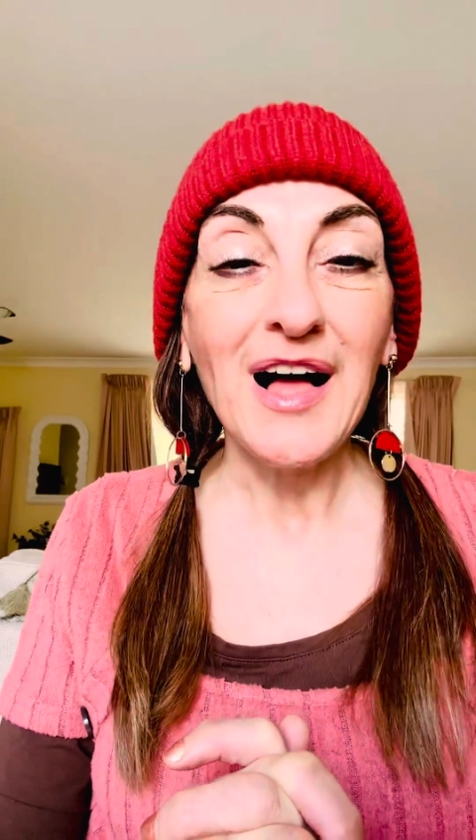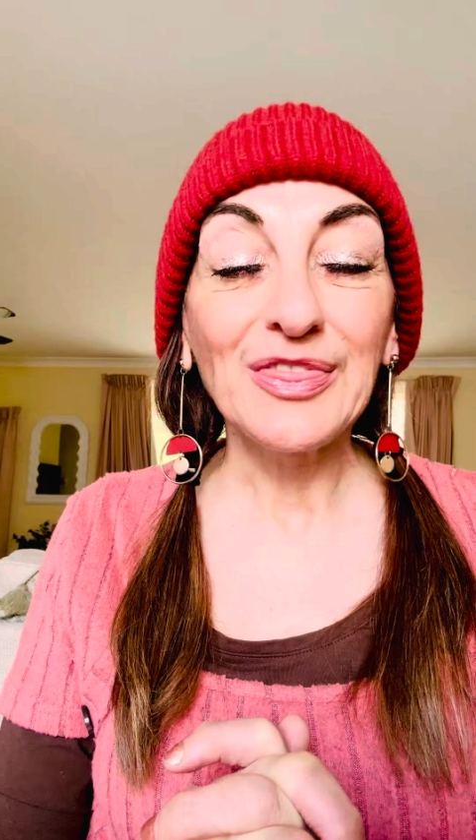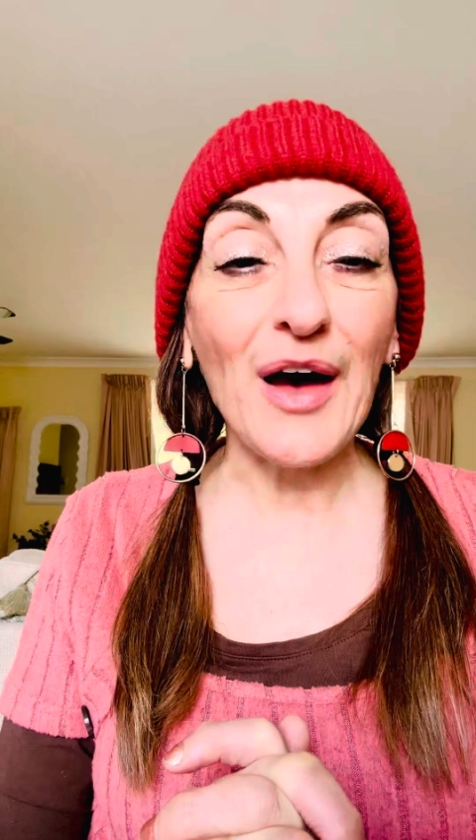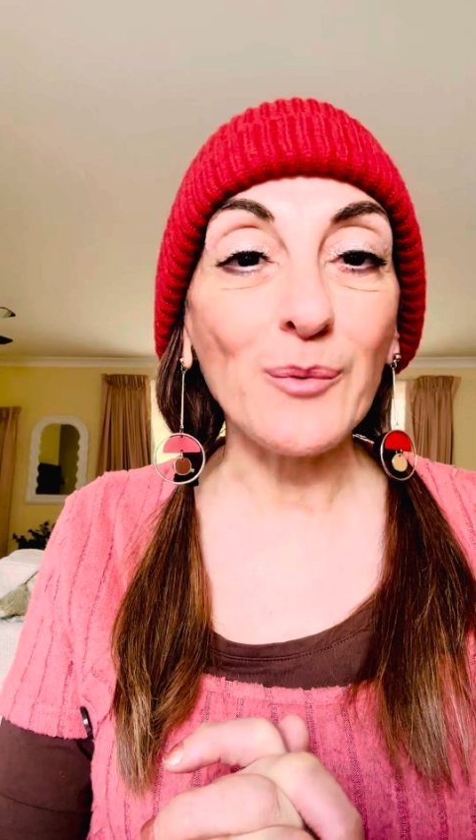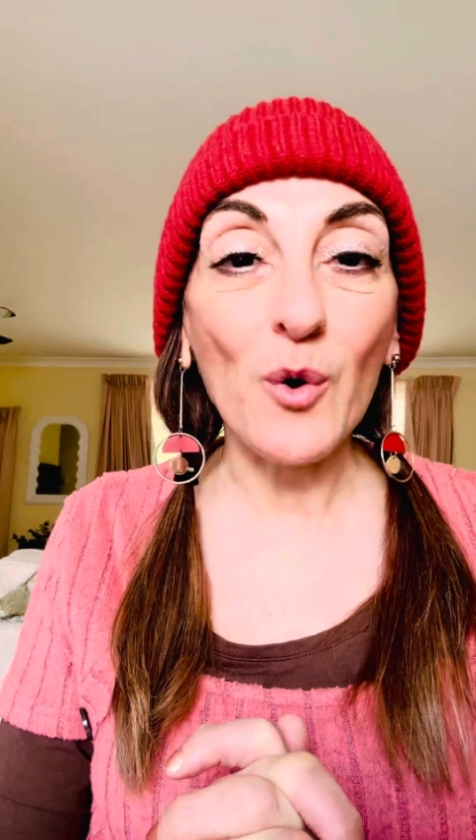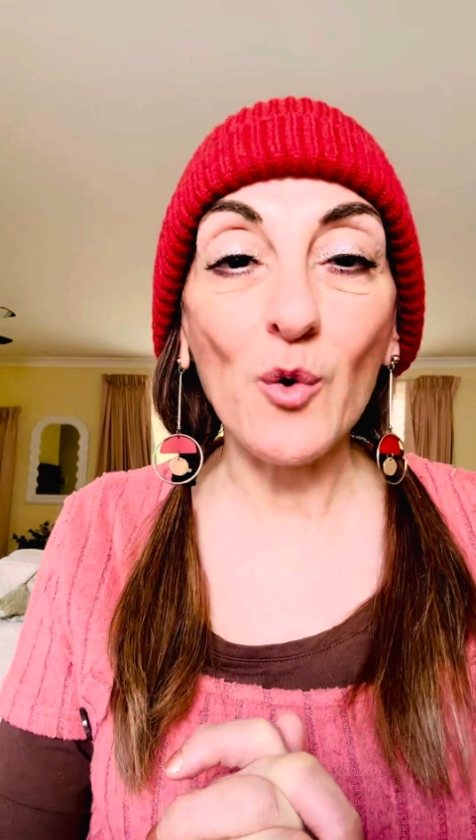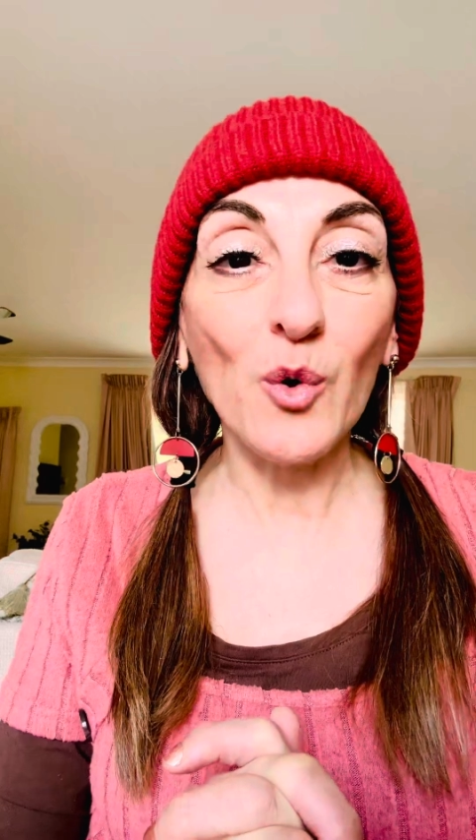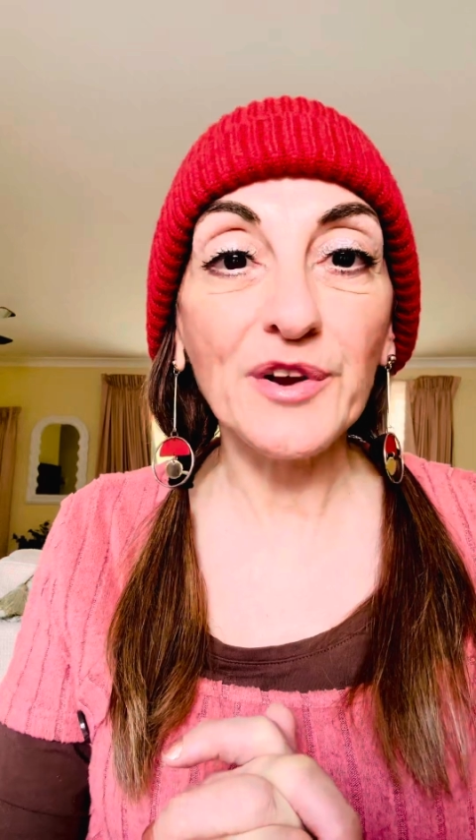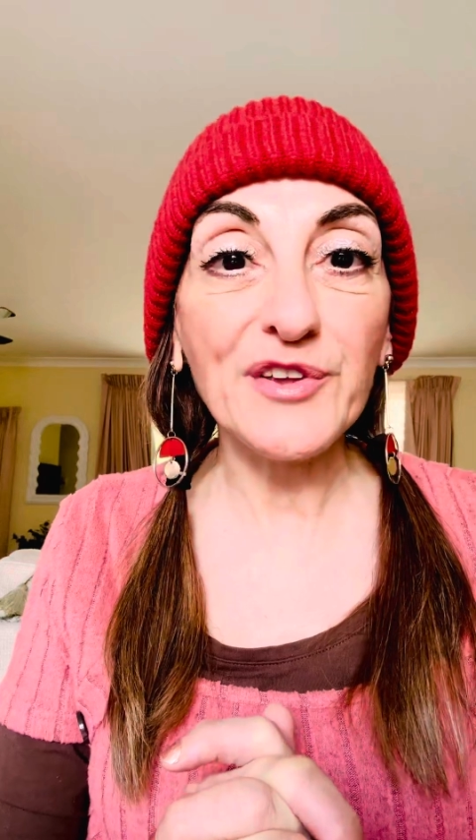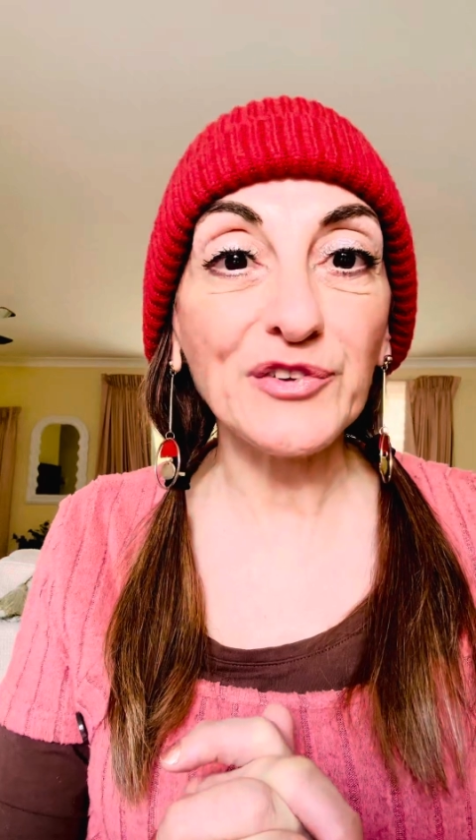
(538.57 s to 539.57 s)
They were all
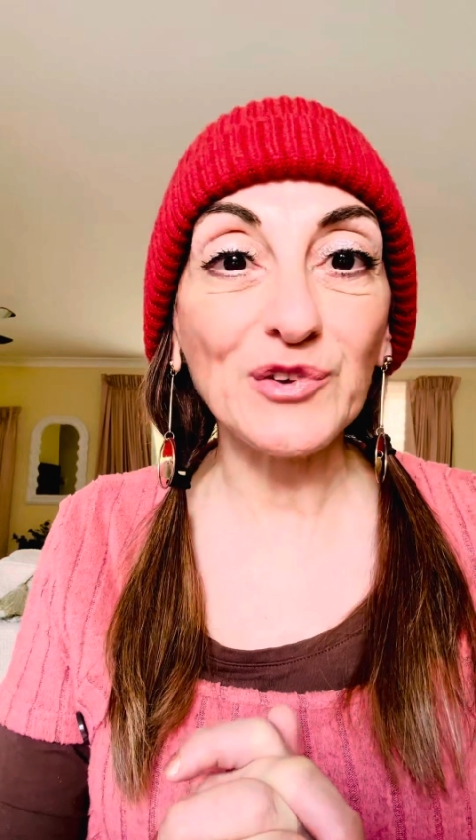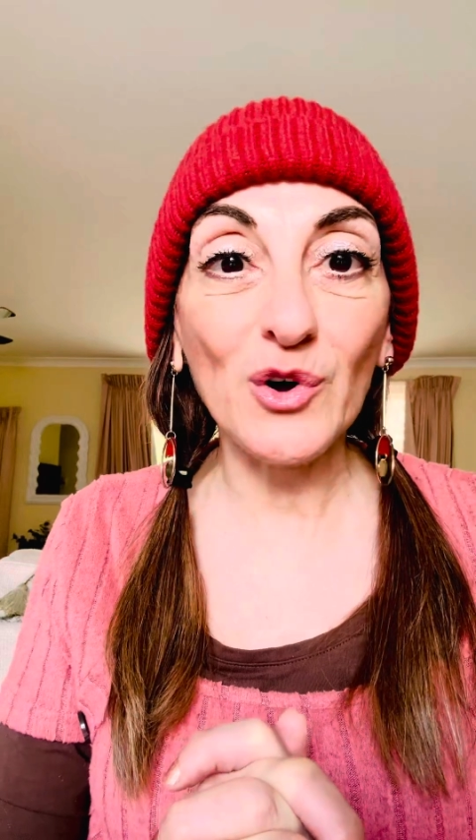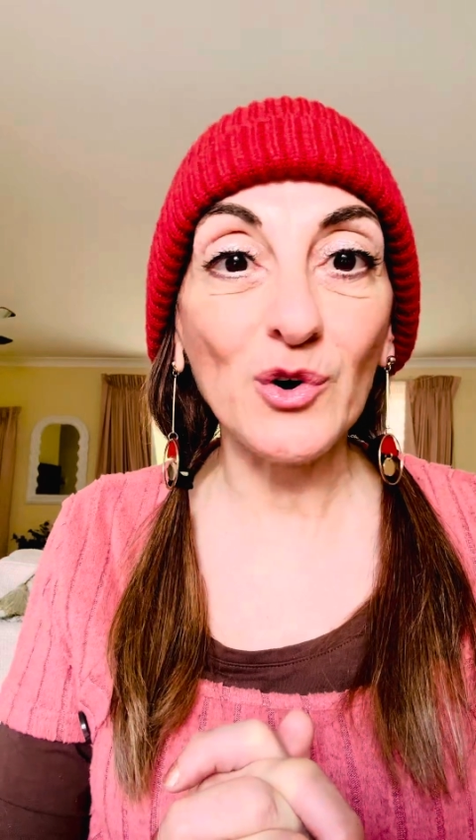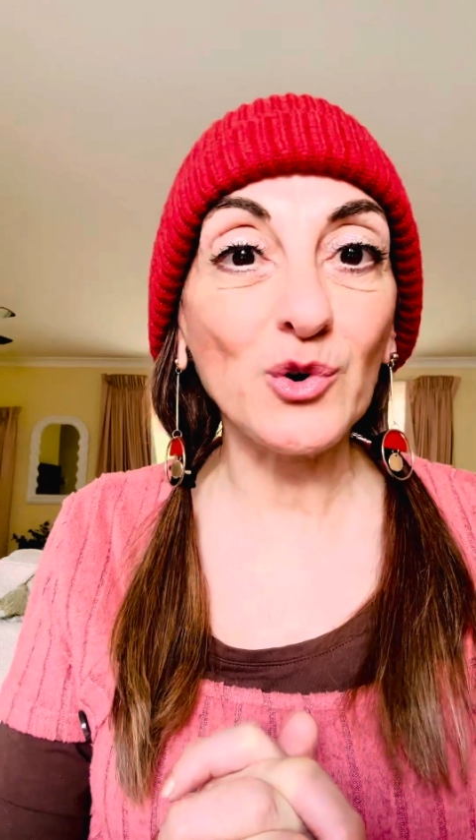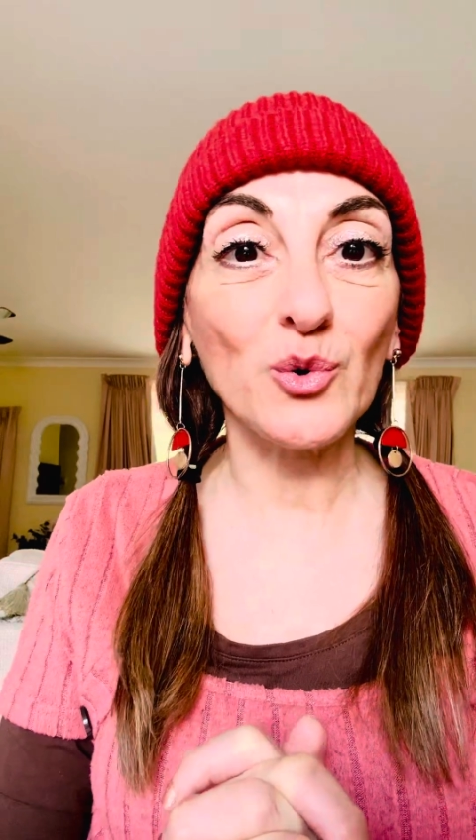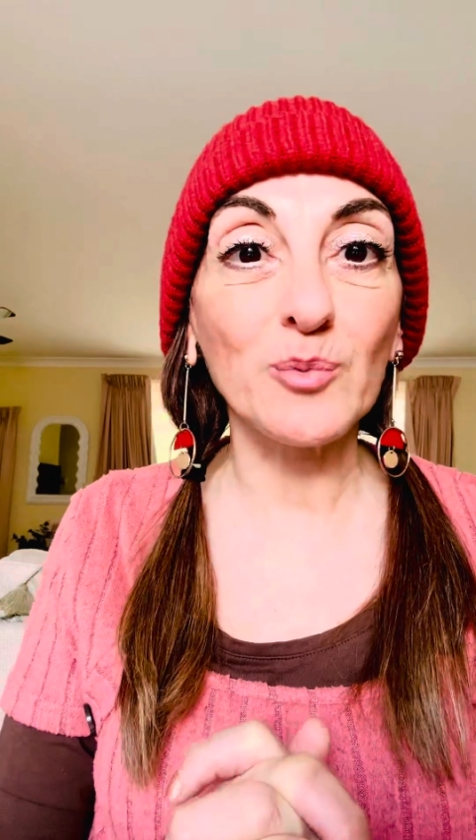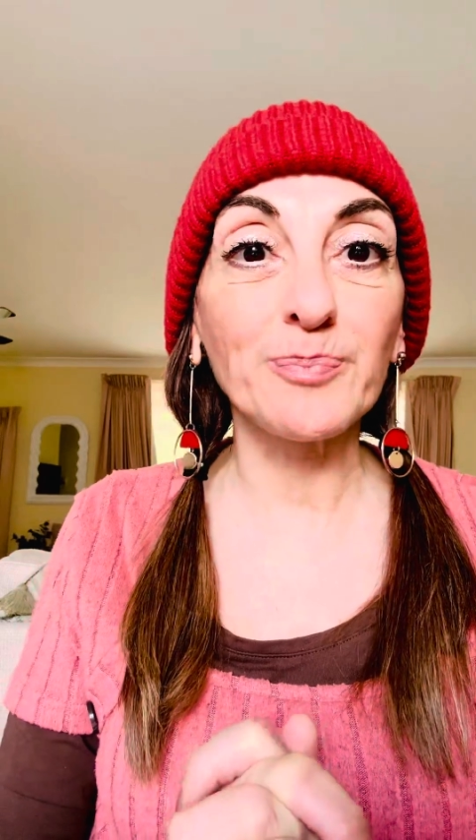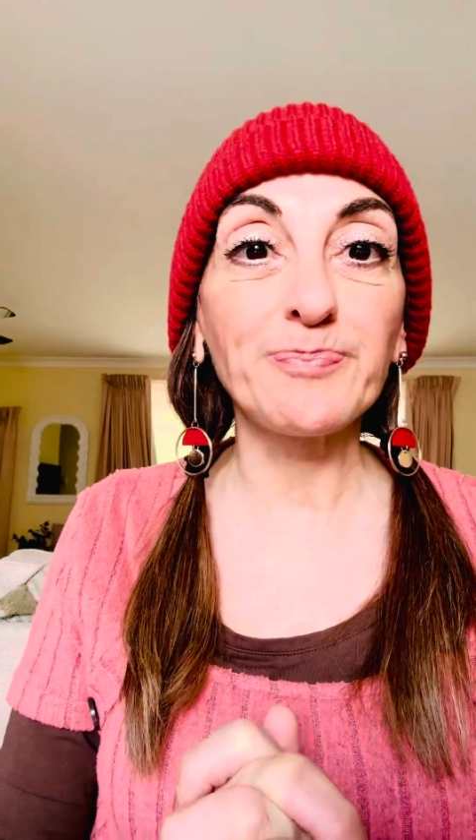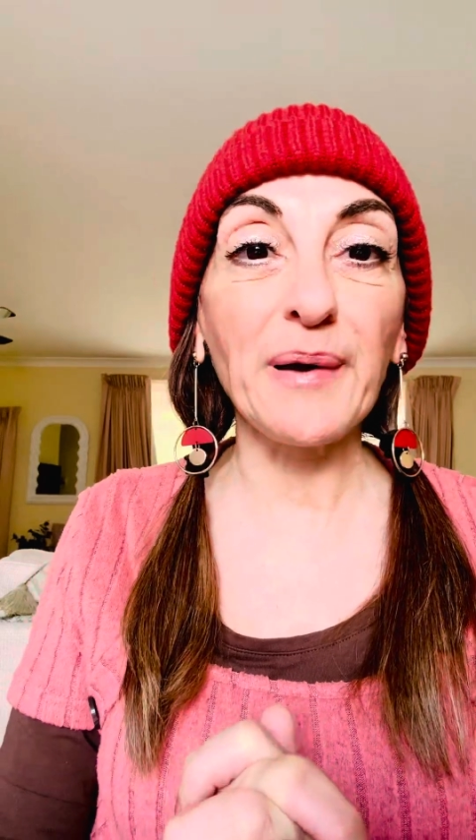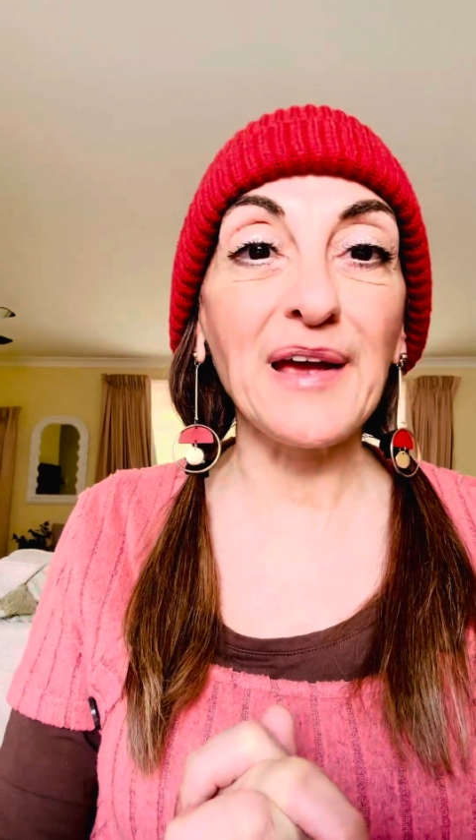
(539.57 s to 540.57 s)
in a circle
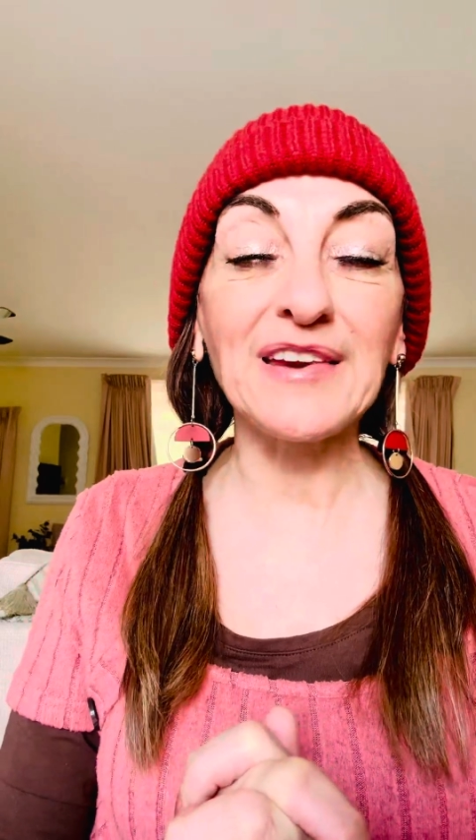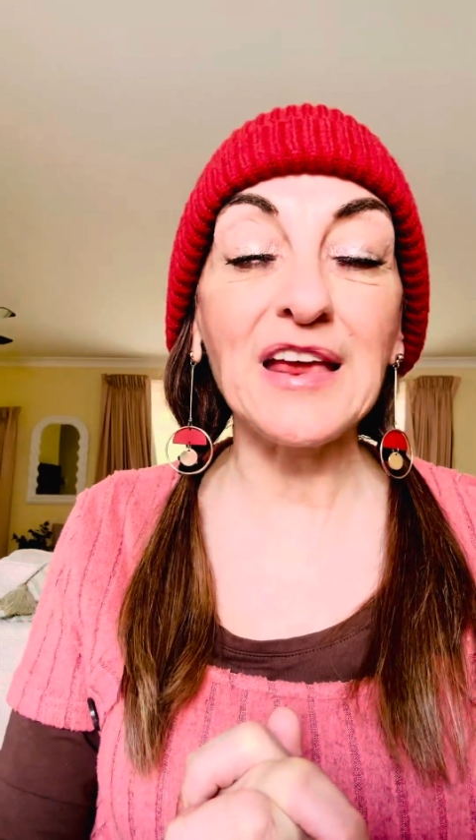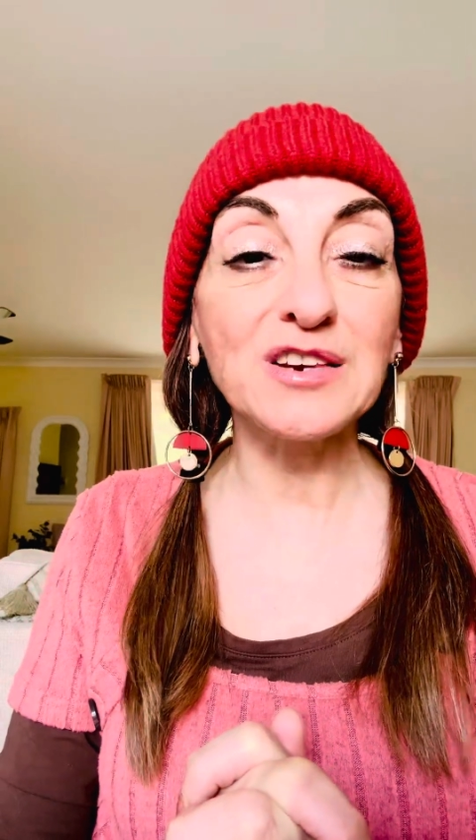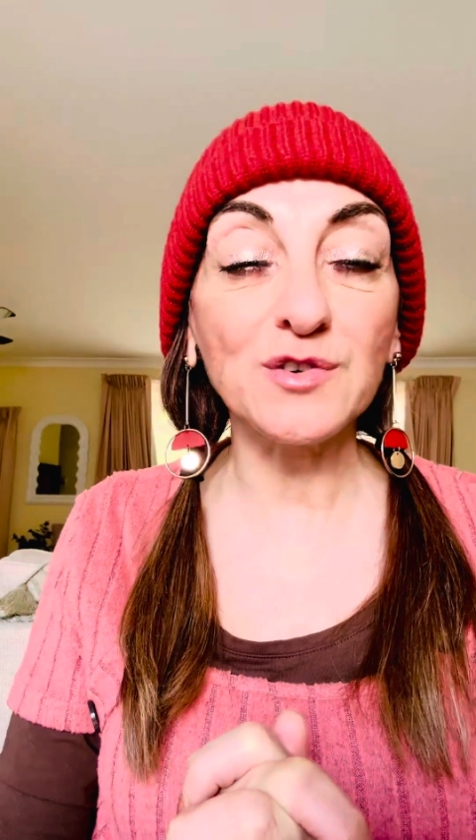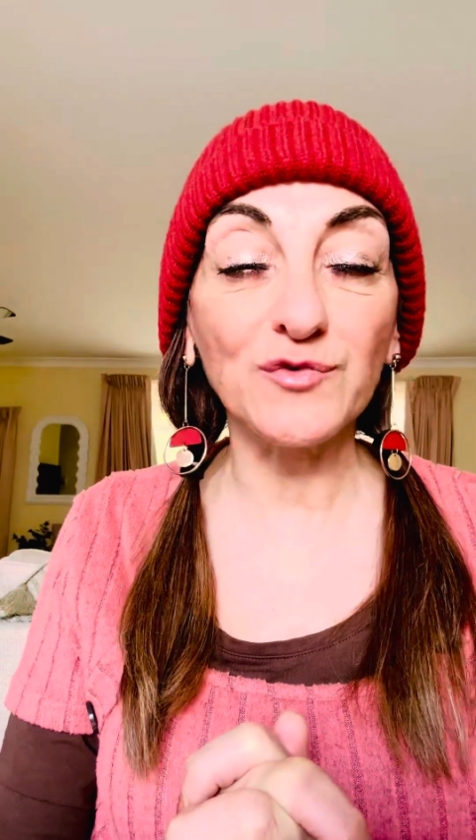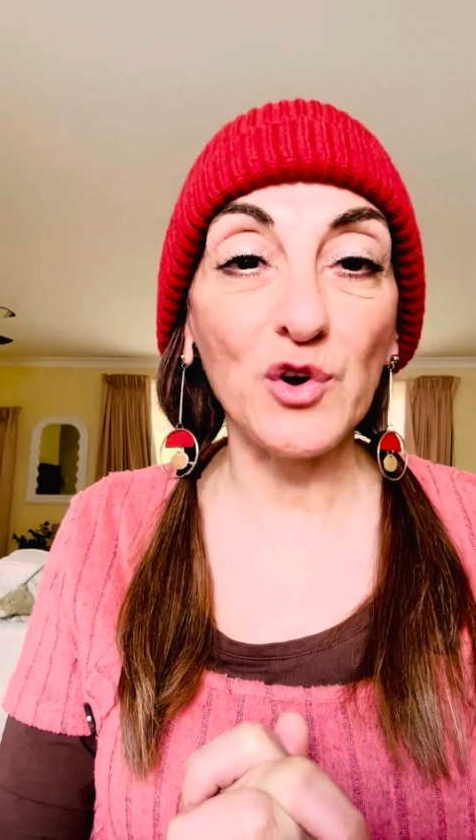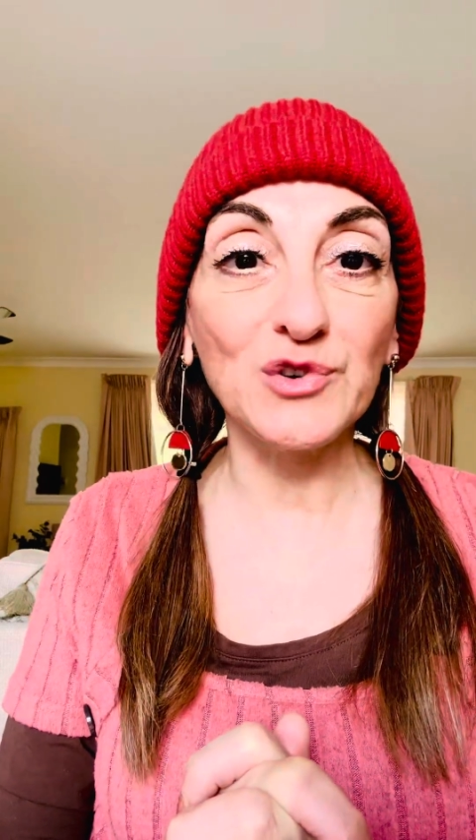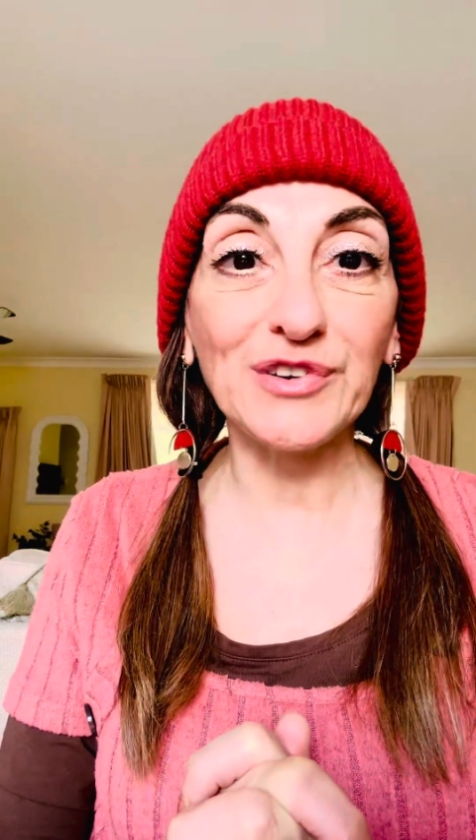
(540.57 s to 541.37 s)
being interviewed,